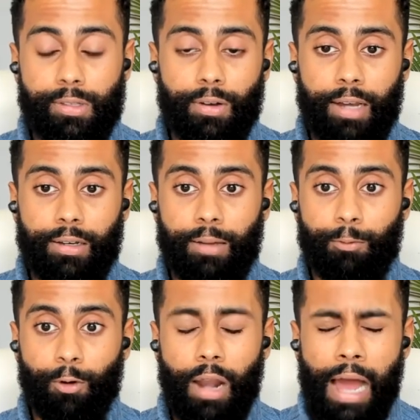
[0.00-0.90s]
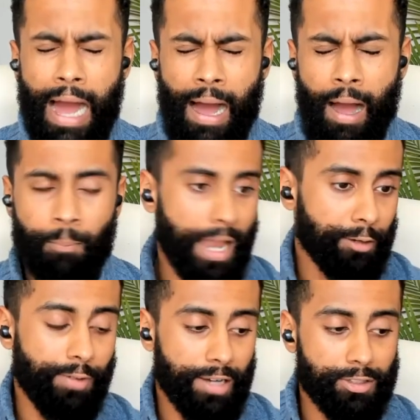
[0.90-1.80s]
you know it's the right time for a
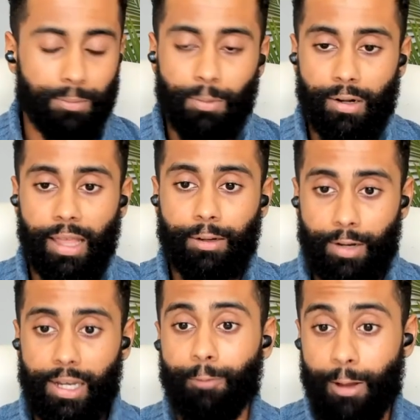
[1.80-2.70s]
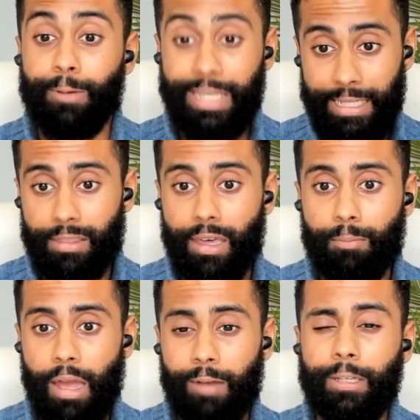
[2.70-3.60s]
manufacturer, but like really when we need
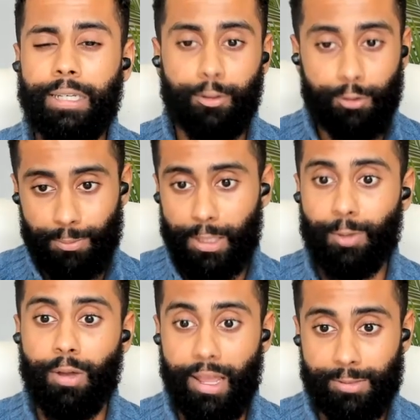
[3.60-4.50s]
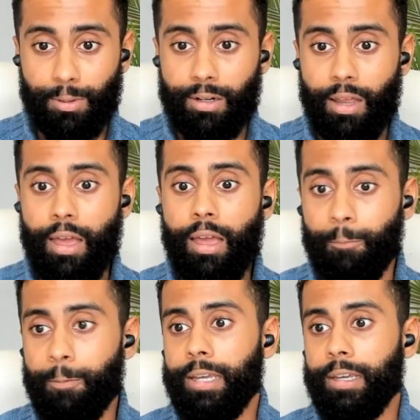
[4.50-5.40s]
them and we need to speak to an expert,
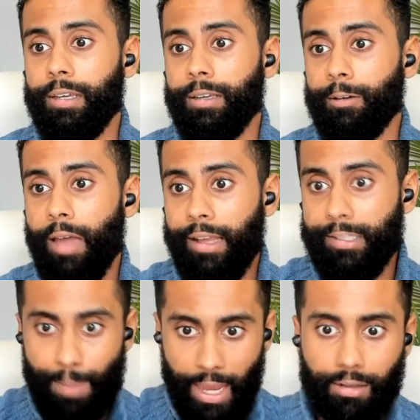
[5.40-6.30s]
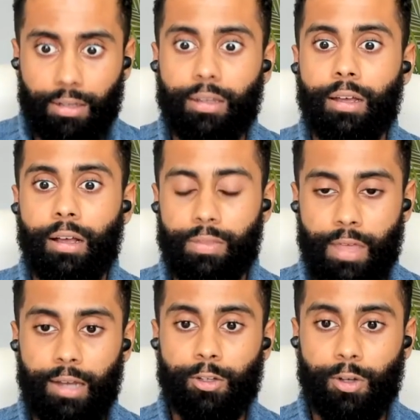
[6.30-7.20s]
we expect
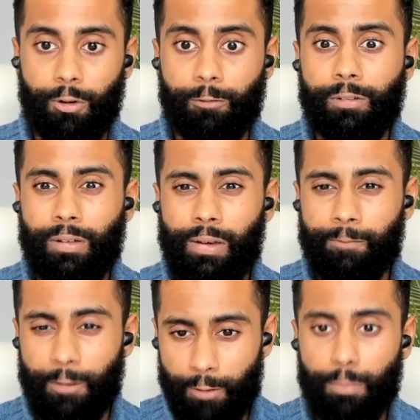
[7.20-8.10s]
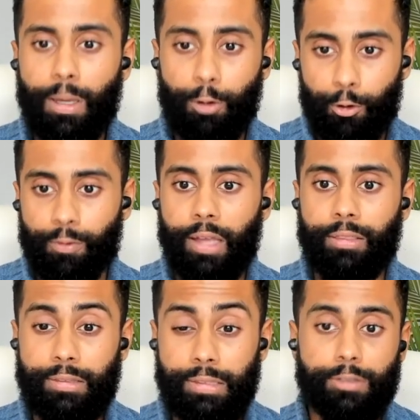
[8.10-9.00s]
that you know we will be able to
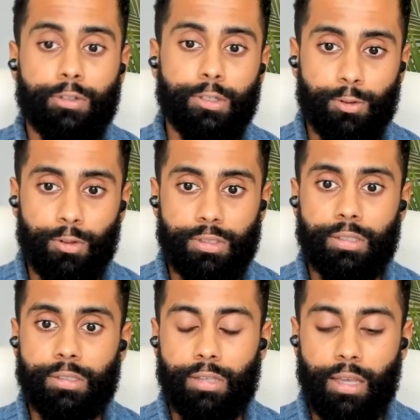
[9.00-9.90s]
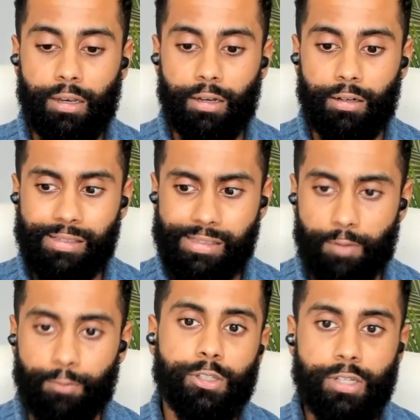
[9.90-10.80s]
find these resources in an
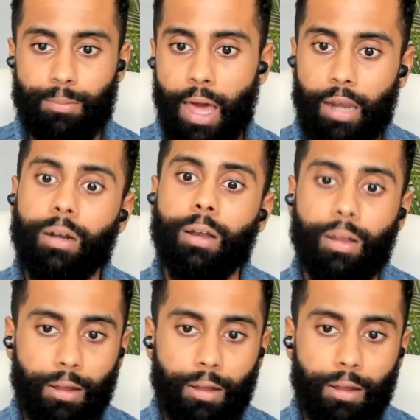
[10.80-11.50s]
efficient manner.